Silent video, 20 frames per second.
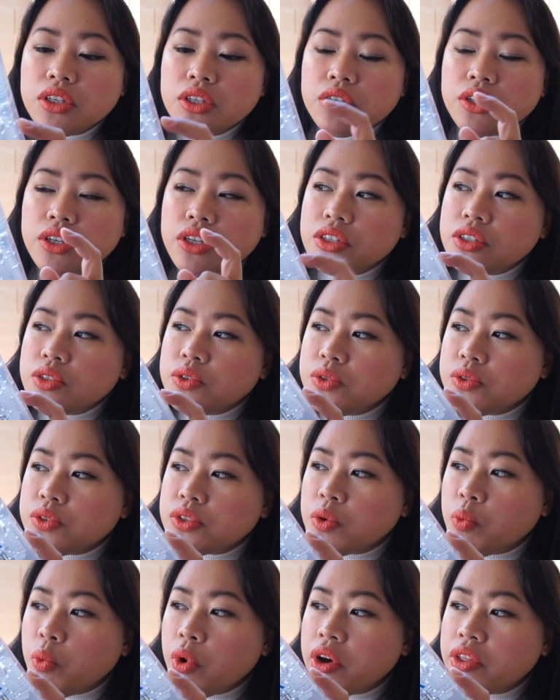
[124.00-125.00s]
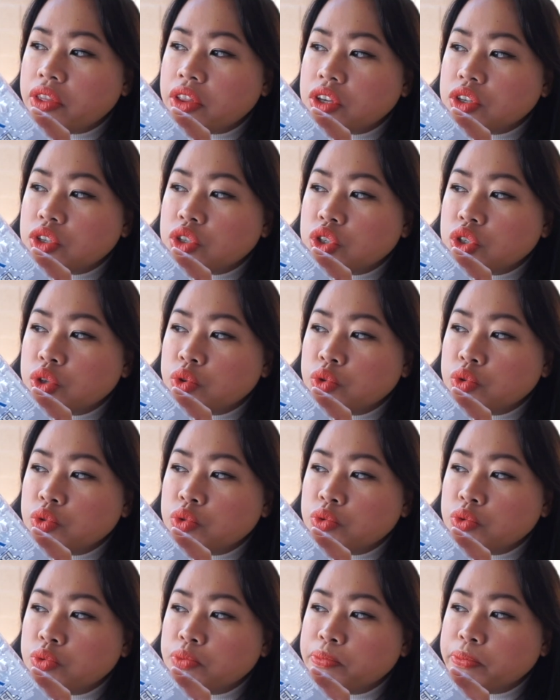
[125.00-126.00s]
You can use the one that
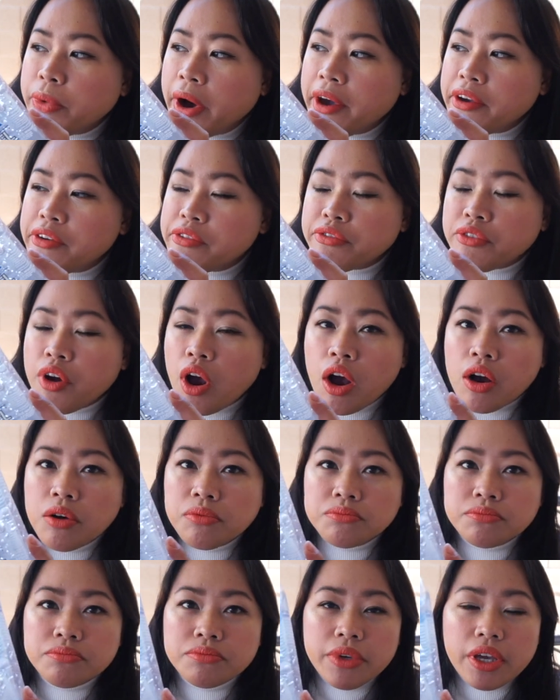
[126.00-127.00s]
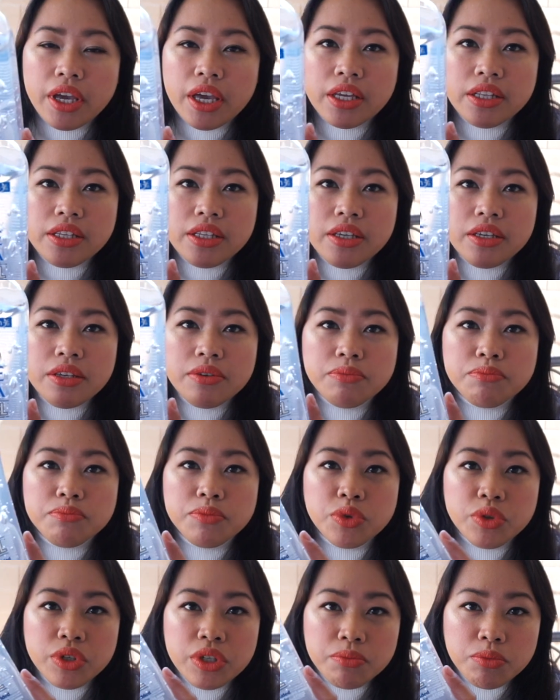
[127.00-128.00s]
you buy from any
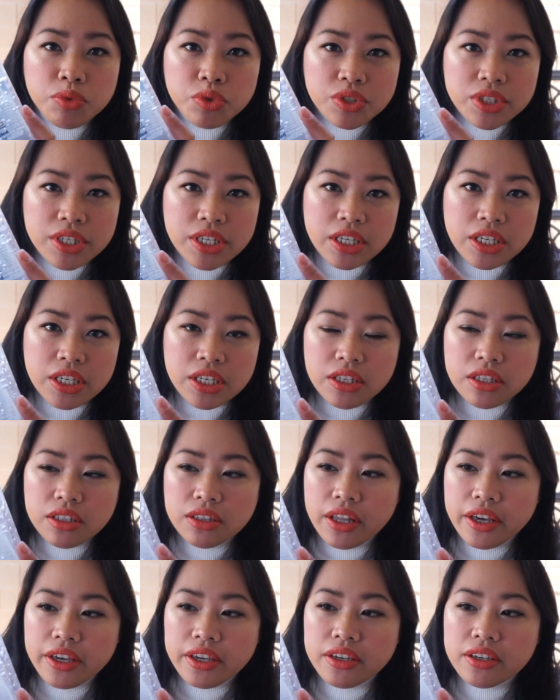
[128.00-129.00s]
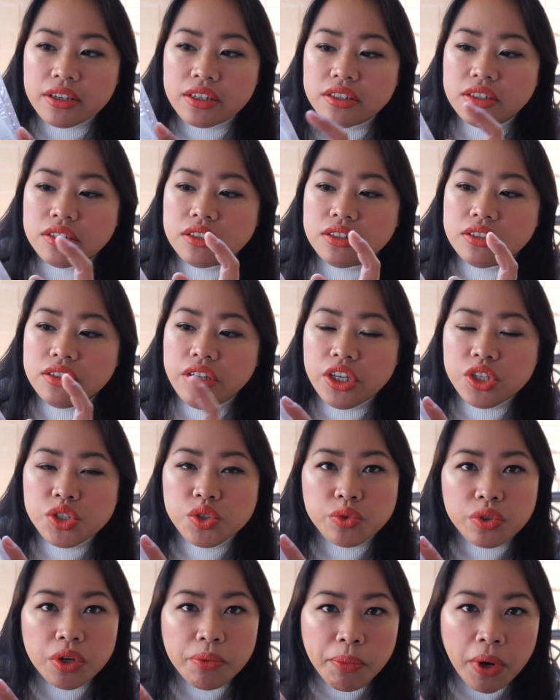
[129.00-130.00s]
beauty boutique like
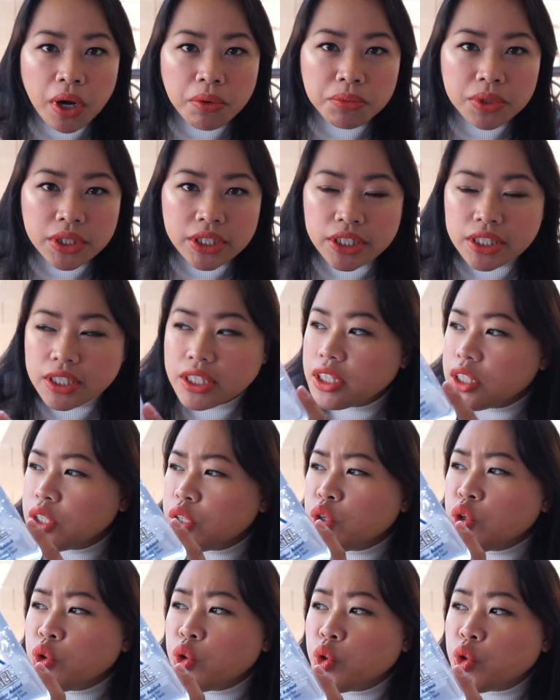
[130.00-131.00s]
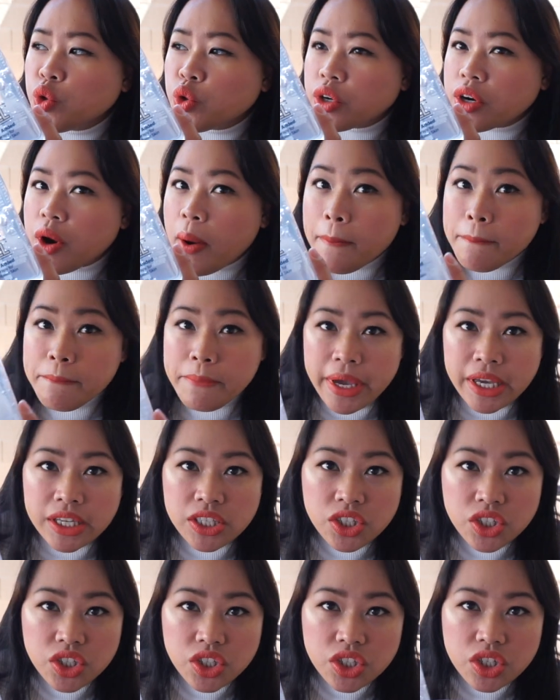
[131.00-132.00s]
Nature Republic or
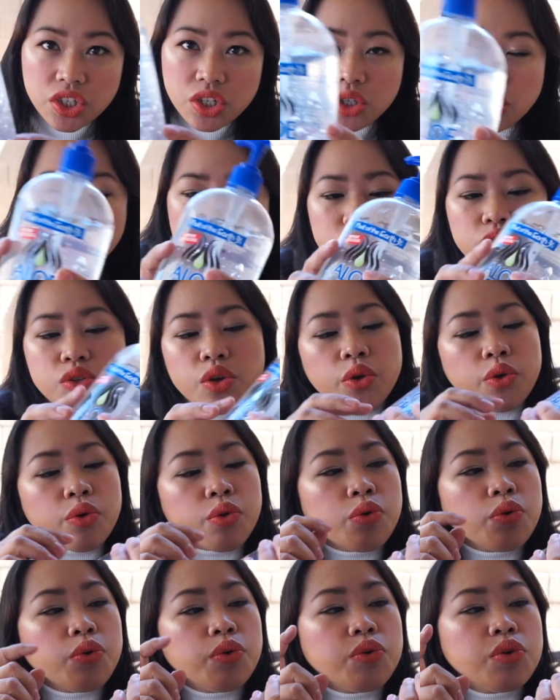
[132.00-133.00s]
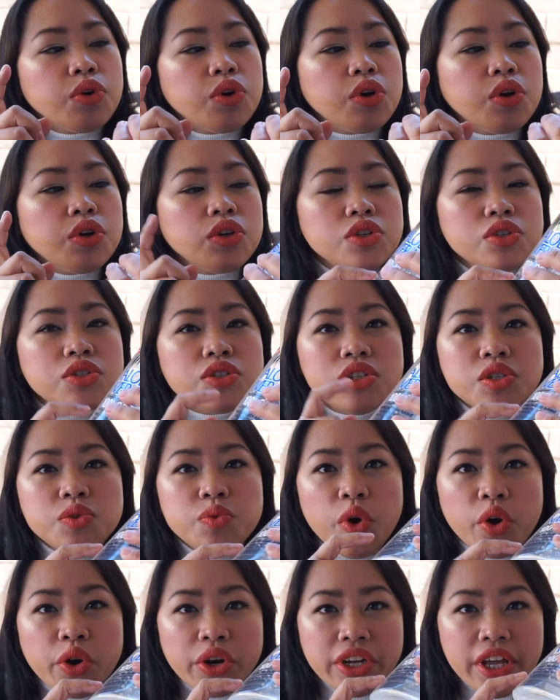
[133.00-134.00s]
Bench. So since
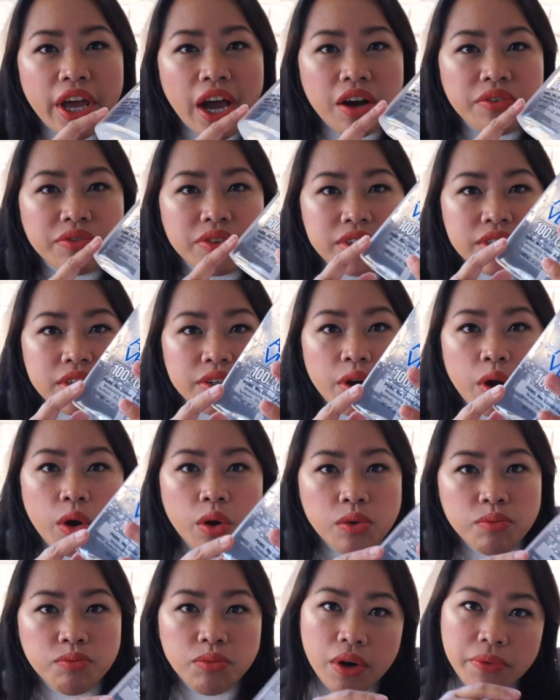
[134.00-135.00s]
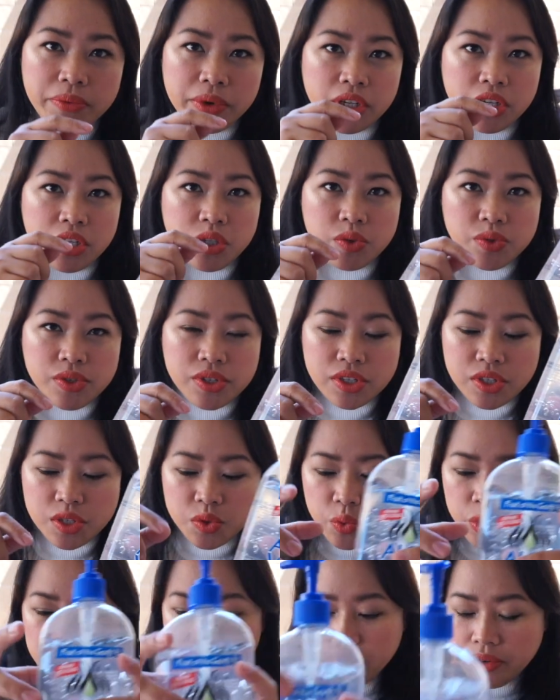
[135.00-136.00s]
we already have this at home, I'm gonna use
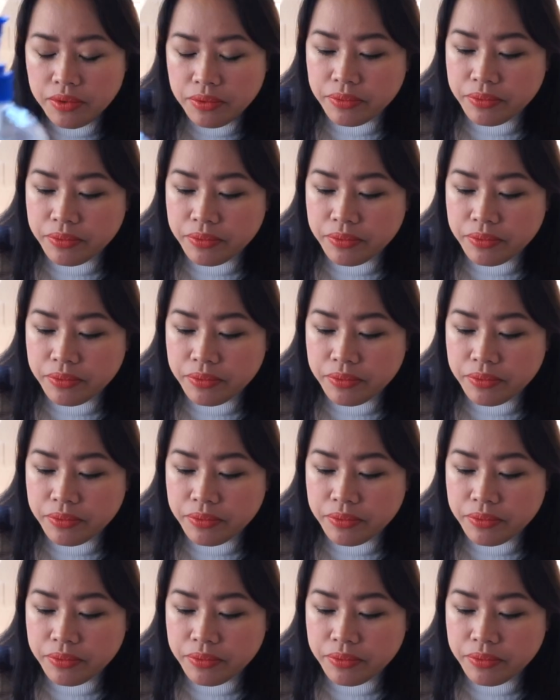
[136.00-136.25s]
this one.